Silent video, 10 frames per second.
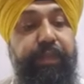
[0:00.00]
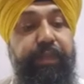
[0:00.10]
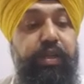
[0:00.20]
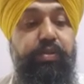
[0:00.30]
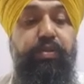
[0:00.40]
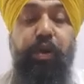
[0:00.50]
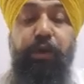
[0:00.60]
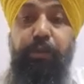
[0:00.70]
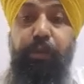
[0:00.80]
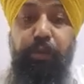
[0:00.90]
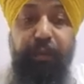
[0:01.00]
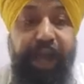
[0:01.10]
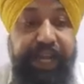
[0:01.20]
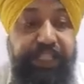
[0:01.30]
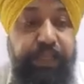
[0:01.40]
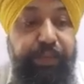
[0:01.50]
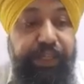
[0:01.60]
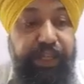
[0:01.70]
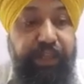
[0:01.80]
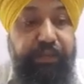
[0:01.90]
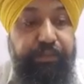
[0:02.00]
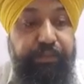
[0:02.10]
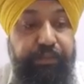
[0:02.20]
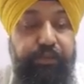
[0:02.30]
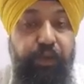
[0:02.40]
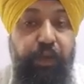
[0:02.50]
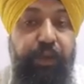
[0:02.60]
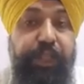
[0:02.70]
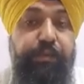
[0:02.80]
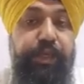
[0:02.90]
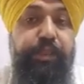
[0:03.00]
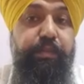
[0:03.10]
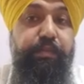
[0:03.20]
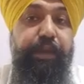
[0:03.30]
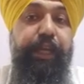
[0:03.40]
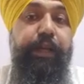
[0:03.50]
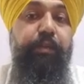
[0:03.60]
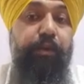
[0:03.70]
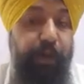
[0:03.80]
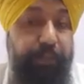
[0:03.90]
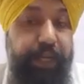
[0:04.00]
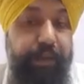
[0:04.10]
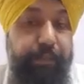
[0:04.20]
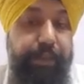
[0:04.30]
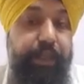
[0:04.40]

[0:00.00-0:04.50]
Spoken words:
Don't monopolize the meeting. Monopolize means making monopoly,